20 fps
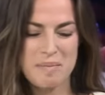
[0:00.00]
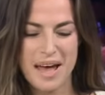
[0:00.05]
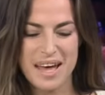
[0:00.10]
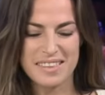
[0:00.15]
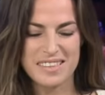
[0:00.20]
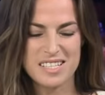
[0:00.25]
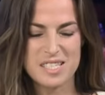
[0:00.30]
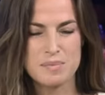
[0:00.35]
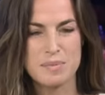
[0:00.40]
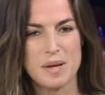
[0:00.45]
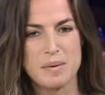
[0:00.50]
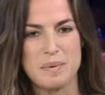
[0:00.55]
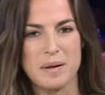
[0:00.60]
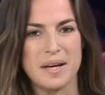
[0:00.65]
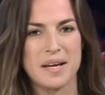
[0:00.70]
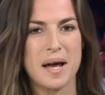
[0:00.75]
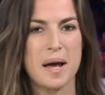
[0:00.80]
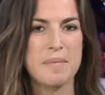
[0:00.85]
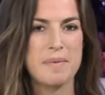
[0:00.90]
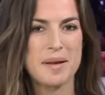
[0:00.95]
methods people are
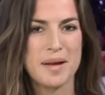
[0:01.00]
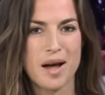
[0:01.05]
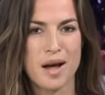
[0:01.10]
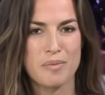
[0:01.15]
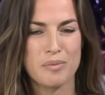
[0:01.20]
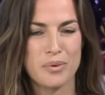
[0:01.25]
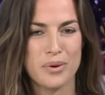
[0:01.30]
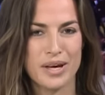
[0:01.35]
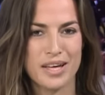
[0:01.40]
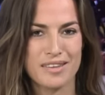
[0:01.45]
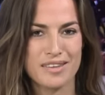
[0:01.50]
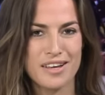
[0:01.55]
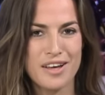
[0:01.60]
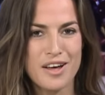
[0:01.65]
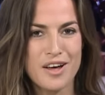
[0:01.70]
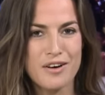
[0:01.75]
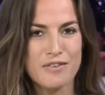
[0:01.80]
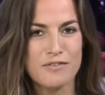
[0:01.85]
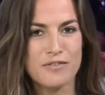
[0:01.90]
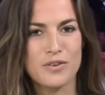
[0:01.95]
coming up with
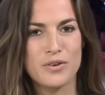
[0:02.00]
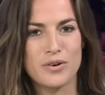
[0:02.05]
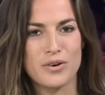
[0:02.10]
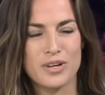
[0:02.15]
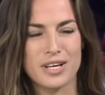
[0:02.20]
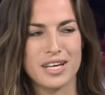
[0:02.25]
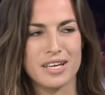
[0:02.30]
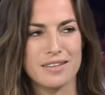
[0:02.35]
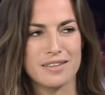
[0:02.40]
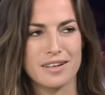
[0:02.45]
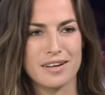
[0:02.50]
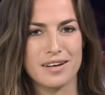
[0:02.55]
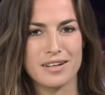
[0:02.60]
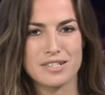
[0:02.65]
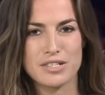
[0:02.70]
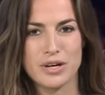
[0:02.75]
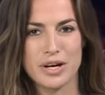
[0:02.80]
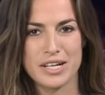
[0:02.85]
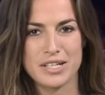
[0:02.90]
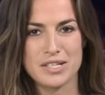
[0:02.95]
for either
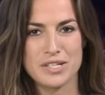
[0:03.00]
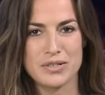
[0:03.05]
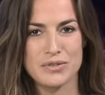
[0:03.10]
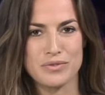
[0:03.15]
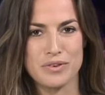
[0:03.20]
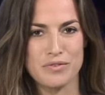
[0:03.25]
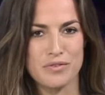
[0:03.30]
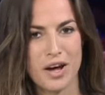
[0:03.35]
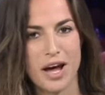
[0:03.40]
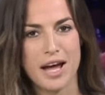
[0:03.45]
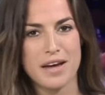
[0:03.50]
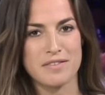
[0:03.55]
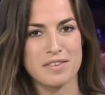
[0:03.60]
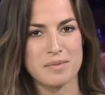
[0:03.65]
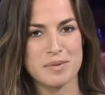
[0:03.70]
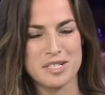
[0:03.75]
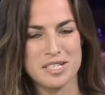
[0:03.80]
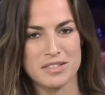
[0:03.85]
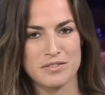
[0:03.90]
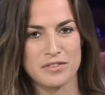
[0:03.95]
trying to revive them
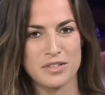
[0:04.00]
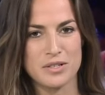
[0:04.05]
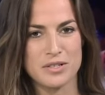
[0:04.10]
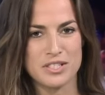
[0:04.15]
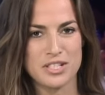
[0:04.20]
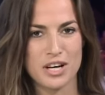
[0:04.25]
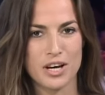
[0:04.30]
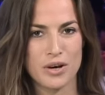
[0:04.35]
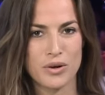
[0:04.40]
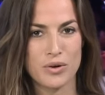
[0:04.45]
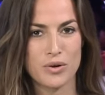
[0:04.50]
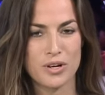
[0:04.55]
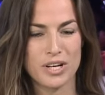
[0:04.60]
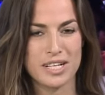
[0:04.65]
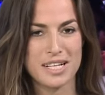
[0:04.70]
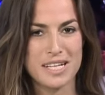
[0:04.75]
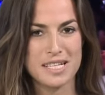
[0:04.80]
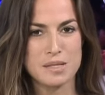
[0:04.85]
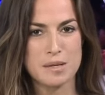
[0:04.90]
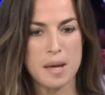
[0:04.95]
into the future or at
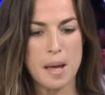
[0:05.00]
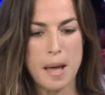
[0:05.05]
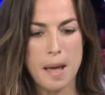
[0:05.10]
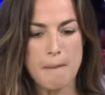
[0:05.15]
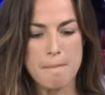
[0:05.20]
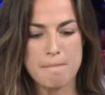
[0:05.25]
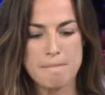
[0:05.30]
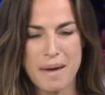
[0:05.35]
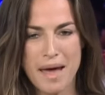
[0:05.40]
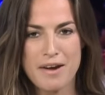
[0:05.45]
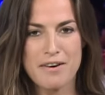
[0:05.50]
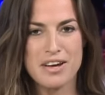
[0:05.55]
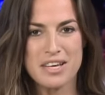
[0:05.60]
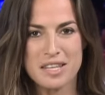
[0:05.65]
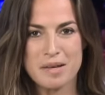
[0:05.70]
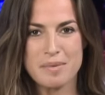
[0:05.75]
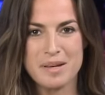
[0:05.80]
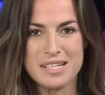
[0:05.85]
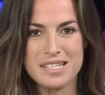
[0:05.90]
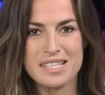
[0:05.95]
least bury
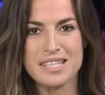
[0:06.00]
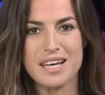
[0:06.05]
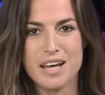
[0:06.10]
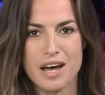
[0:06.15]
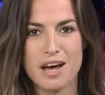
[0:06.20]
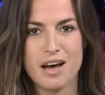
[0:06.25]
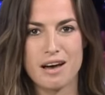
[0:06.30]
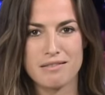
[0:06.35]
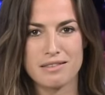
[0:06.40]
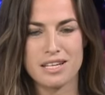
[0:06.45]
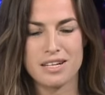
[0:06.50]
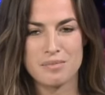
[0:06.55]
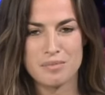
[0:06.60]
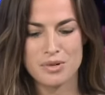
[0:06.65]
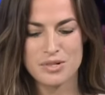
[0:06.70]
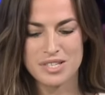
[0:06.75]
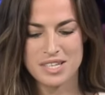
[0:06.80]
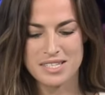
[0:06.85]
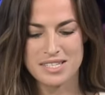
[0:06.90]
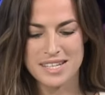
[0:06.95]
them into the earth in a
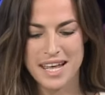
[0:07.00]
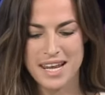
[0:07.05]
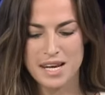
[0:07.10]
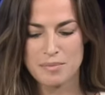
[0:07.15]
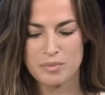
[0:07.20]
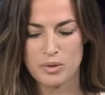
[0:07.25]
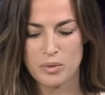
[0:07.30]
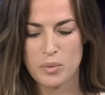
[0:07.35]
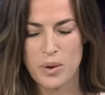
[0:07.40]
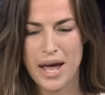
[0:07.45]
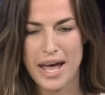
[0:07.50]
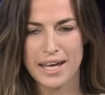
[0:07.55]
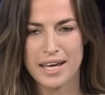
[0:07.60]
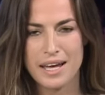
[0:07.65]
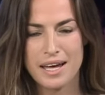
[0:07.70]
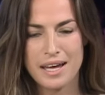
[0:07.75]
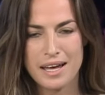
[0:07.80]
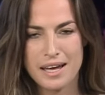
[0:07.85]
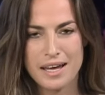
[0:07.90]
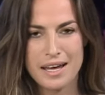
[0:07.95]
more sustainable way.
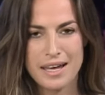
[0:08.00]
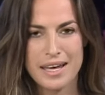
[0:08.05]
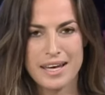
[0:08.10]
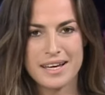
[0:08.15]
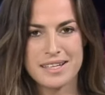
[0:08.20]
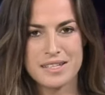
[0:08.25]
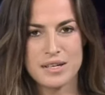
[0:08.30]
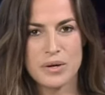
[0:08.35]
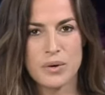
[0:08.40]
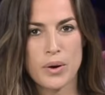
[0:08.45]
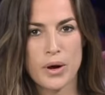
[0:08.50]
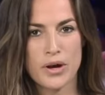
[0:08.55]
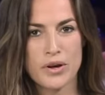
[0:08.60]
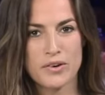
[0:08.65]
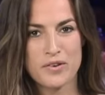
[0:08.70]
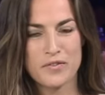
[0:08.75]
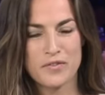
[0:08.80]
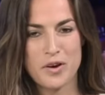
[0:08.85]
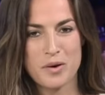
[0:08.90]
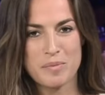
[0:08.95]
Here's a
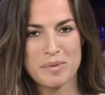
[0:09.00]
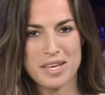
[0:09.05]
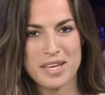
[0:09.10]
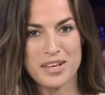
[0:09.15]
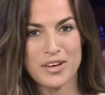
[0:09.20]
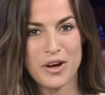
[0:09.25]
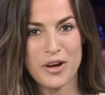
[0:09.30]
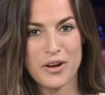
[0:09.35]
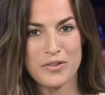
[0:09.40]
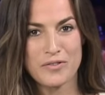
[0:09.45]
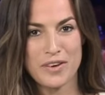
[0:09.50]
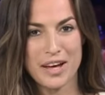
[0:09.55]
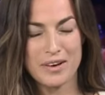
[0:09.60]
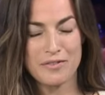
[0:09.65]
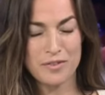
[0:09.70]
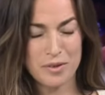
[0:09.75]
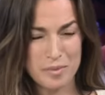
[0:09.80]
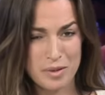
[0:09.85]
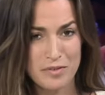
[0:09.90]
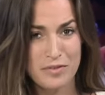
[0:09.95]
quote from the
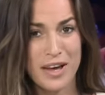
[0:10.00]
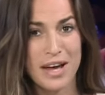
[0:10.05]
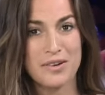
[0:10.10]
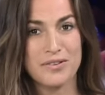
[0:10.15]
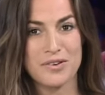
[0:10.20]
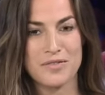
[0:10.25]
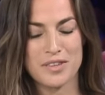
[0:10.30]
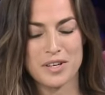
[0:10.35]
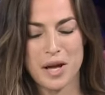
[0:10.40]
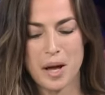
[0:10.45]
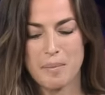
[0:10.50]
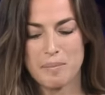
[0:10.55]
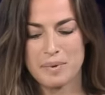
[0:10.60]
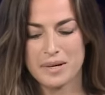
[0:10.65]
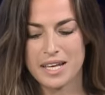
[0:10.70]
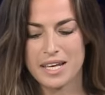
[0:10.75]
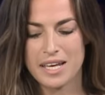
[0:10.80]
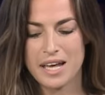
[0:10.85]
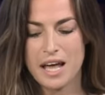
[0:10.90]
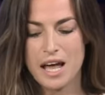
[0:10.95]
founder of the
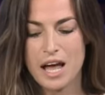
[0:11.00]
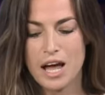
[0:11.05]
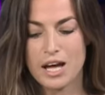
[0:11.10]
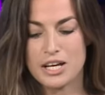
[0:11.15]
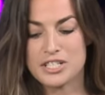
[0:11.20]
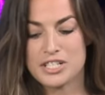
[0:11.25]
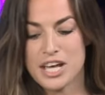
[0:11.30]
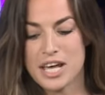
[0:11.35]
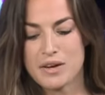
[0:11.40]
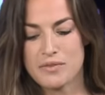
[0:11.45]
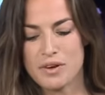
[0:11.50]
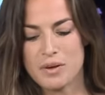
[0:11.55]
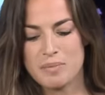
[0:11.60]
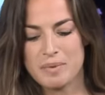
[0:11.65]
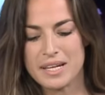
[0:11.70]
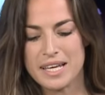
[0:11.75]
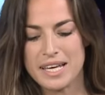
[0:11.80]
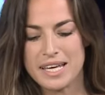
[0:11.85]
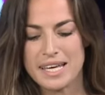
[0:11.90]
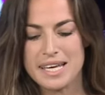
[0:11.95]
company, J. Rim
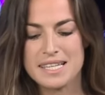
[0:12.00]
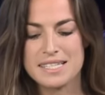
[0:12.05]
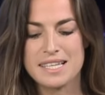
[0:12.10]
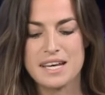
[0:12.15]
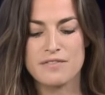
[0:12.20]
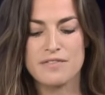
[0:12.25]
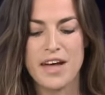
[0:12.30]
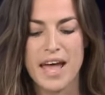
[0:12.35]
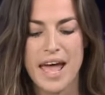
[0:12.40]
Lee. He said, "For